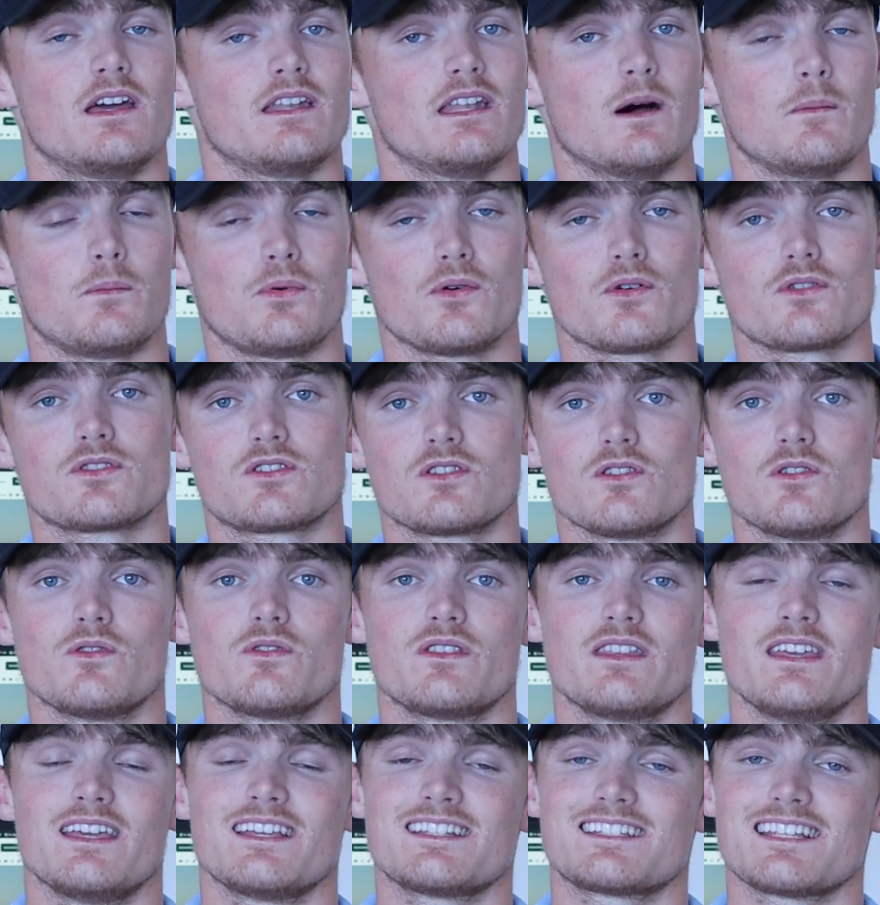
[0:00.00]
Now, Porto,
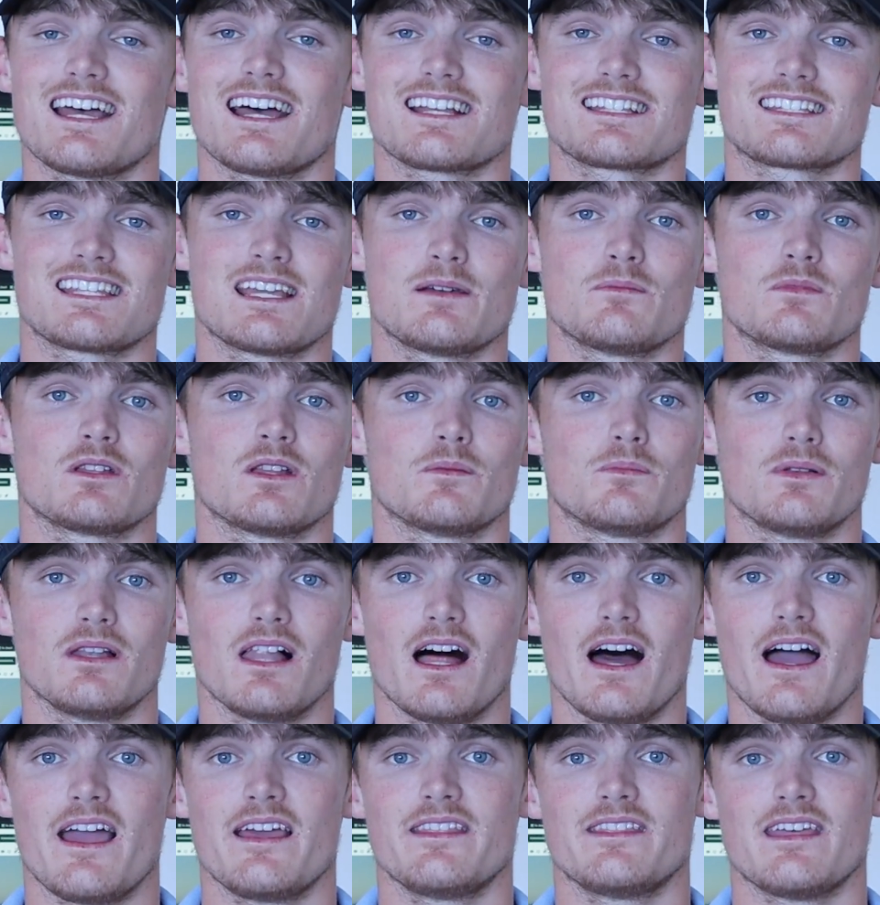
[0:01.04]
the exact same will
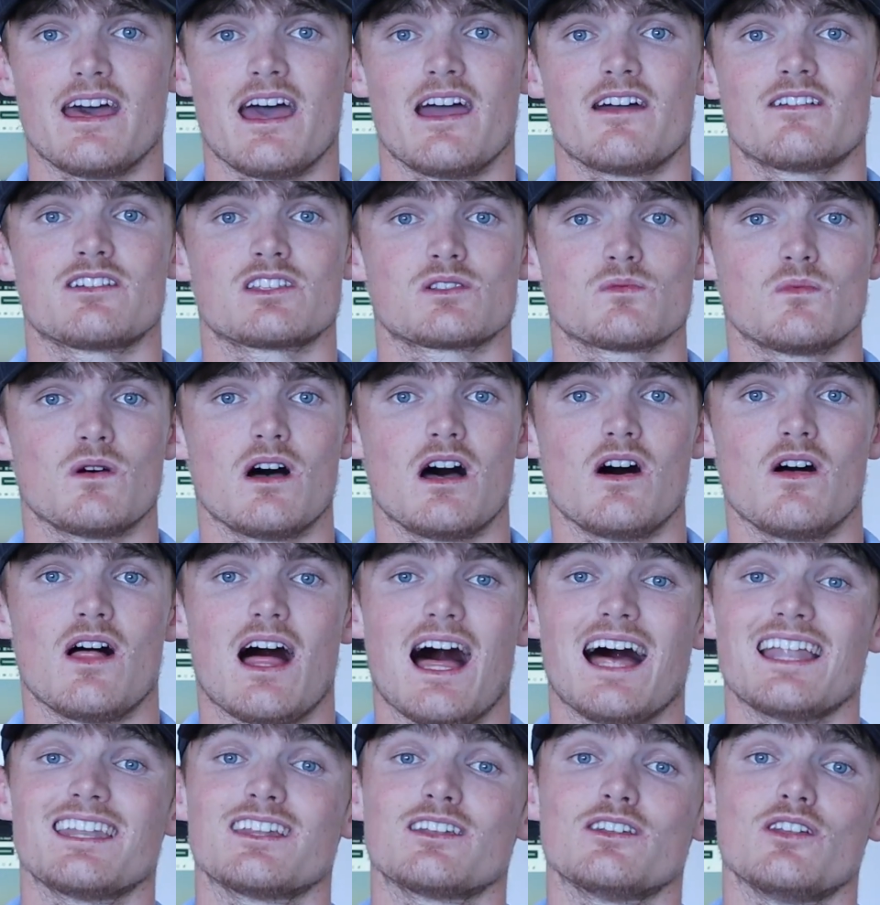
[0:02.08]
apply there as well,
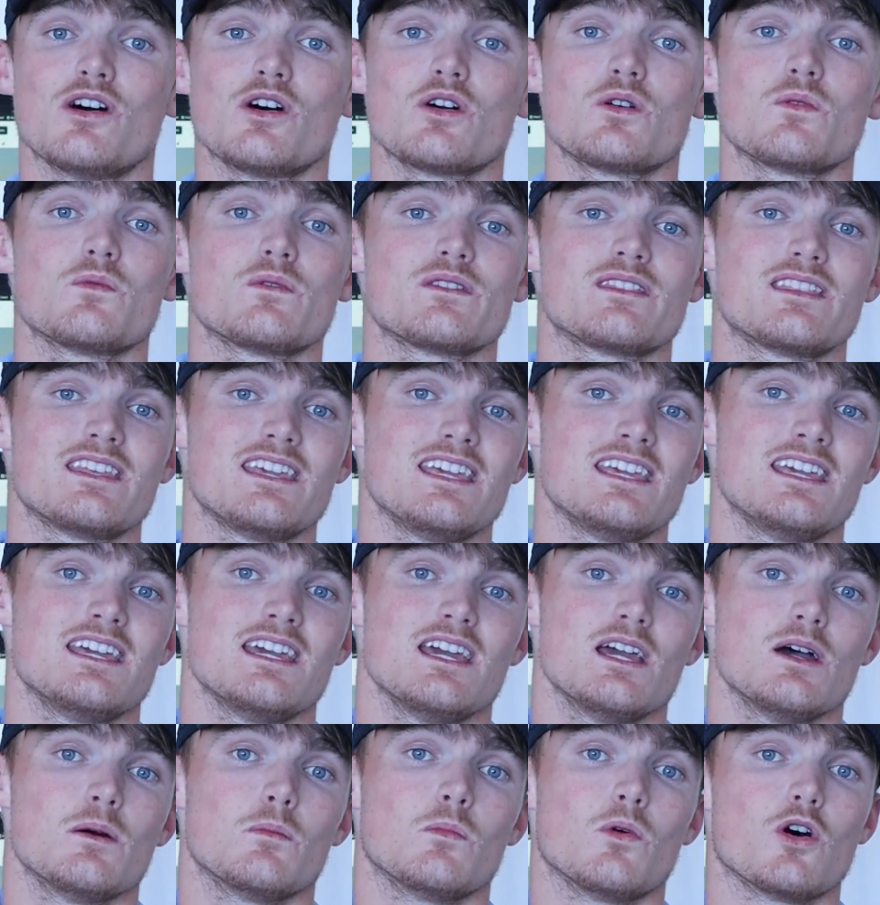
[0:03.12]
and along with the
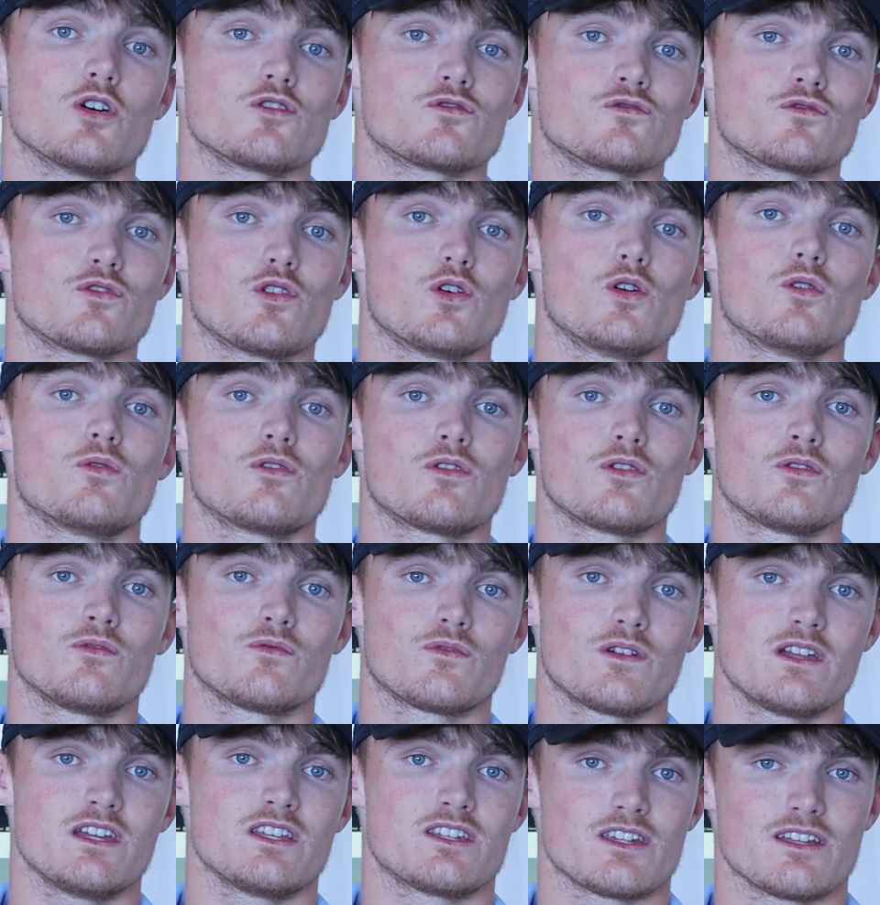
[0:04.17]
more rural
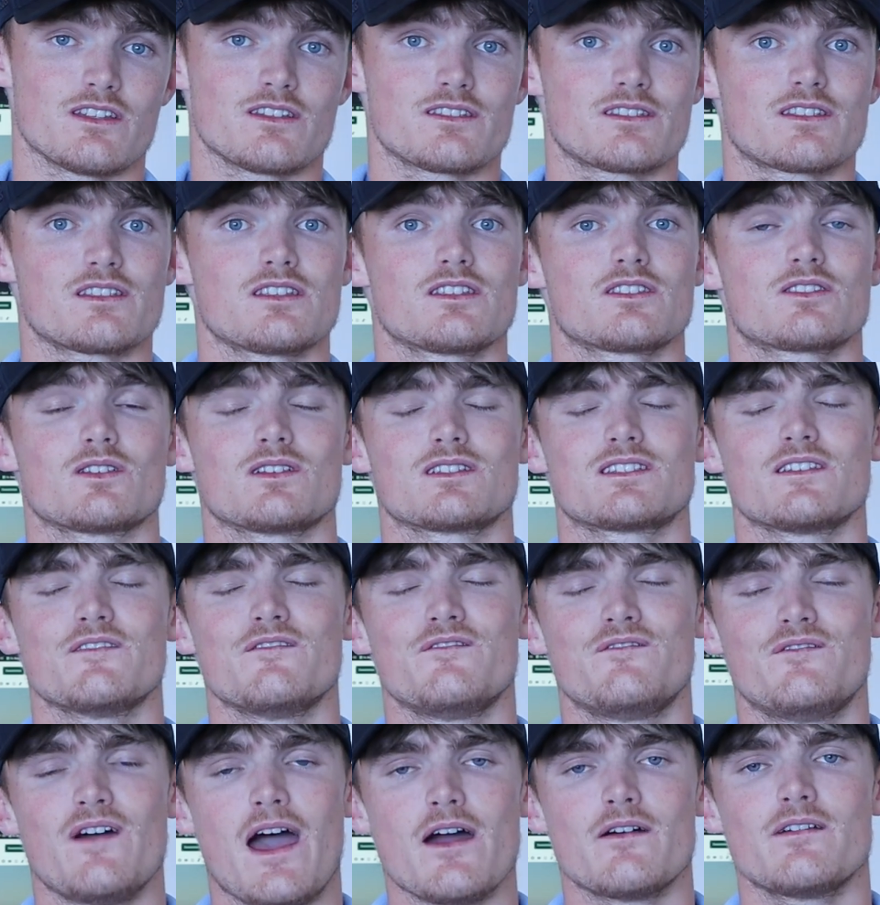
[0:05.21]
regions. So it's a
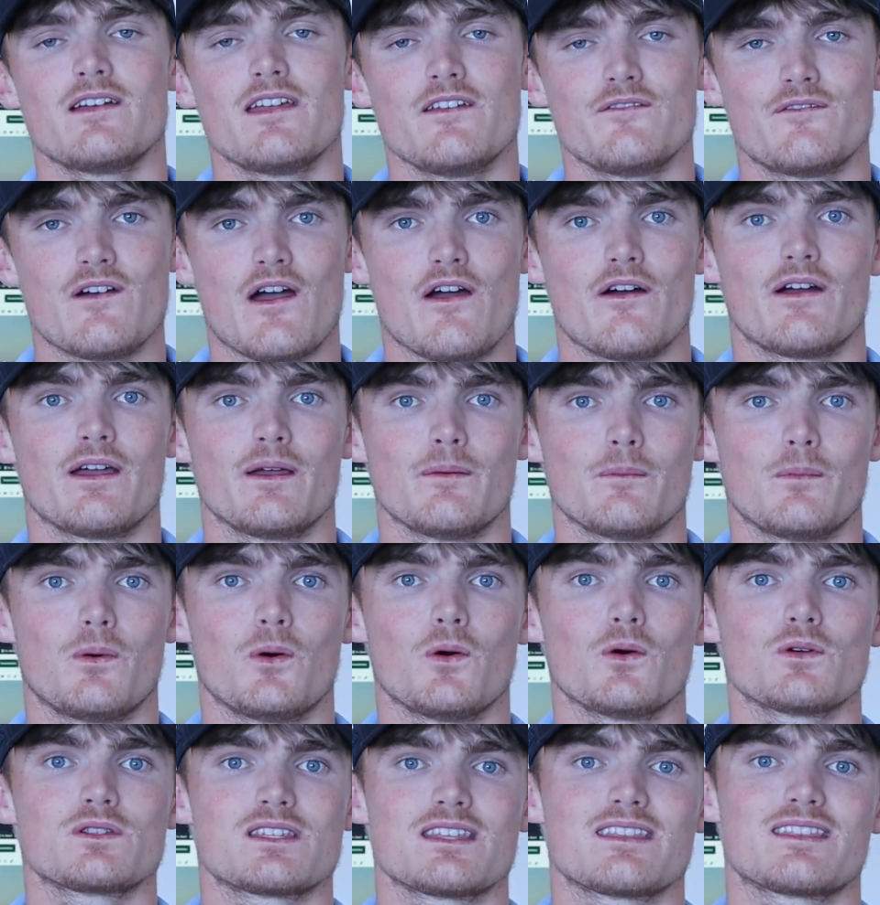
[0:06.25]
very, very
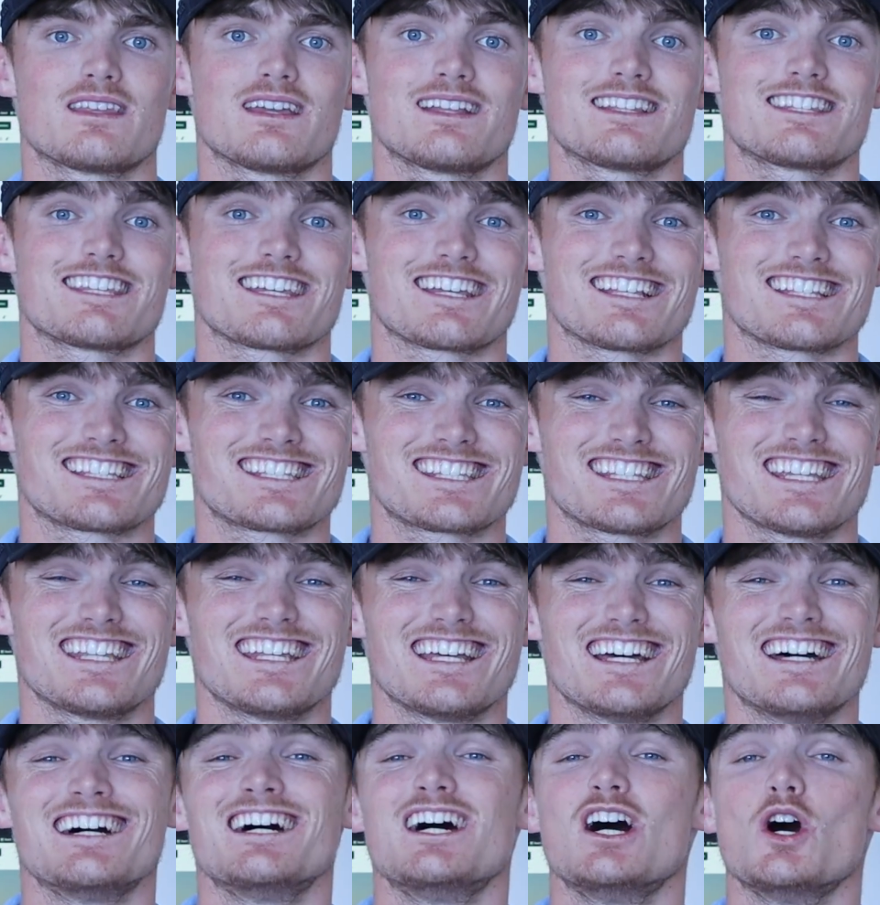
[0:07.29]
important thing to
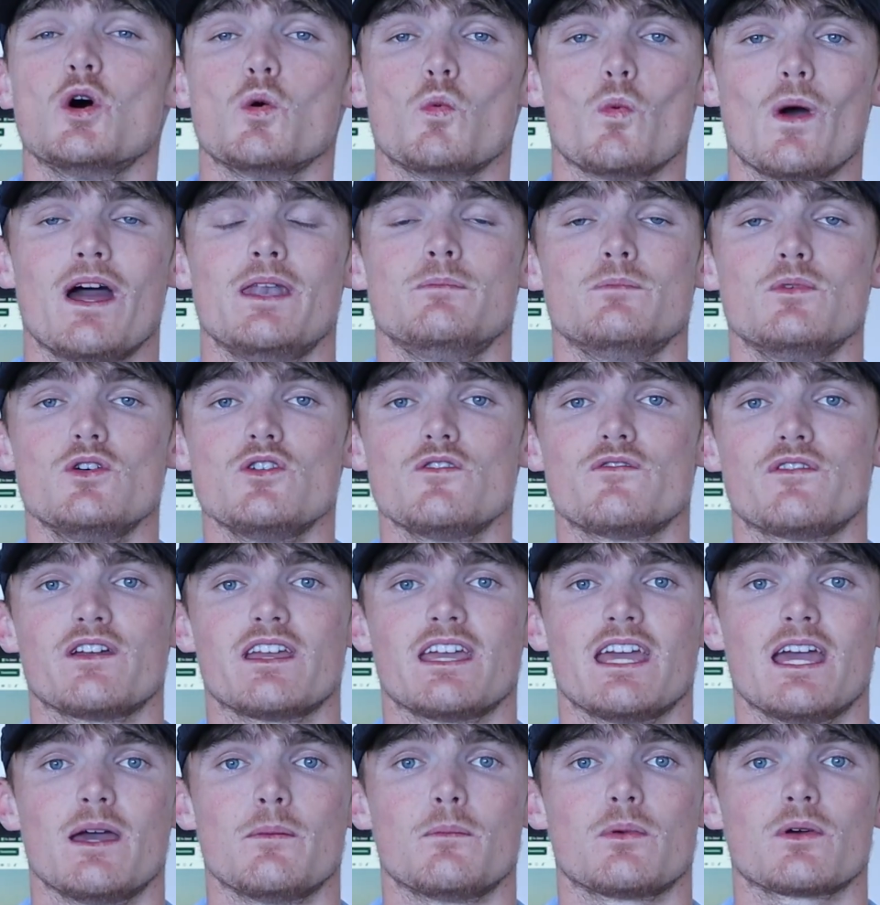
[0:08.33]
consider when
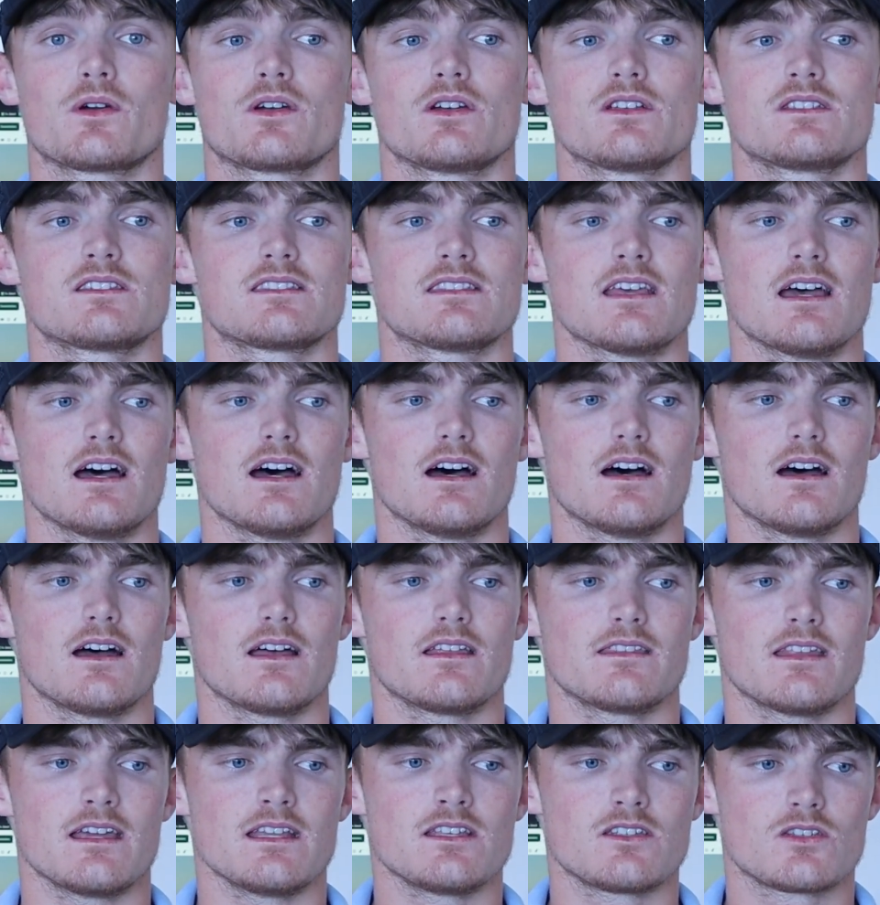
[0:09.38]
moving here, because
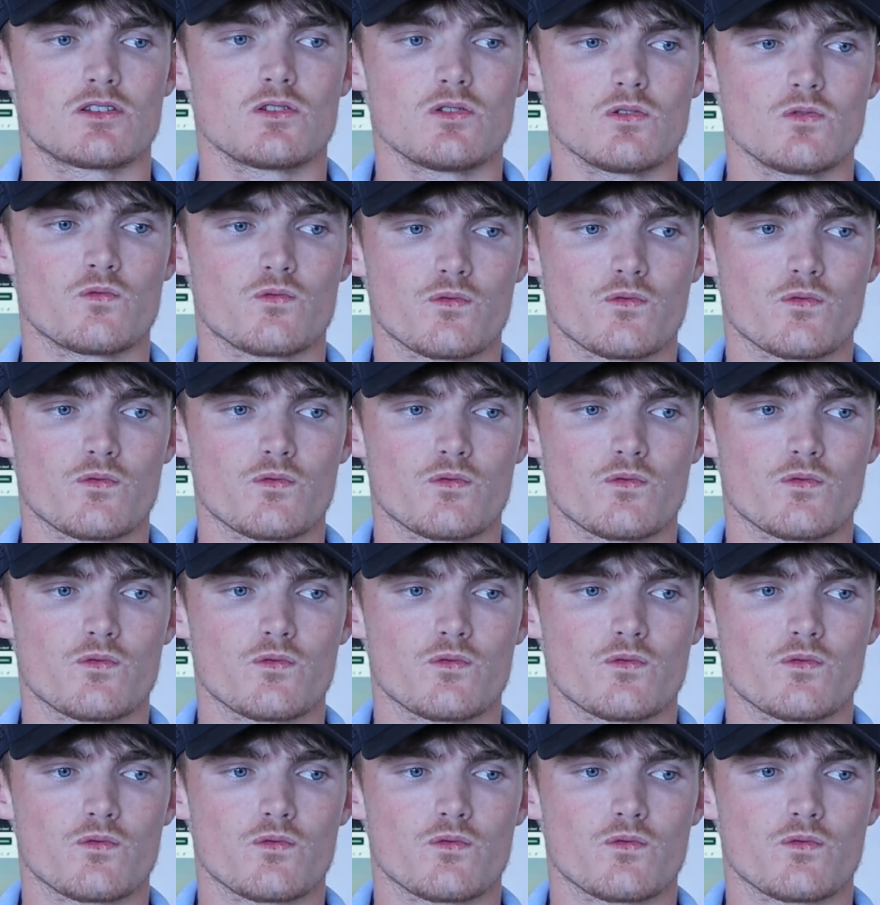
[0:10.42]
they do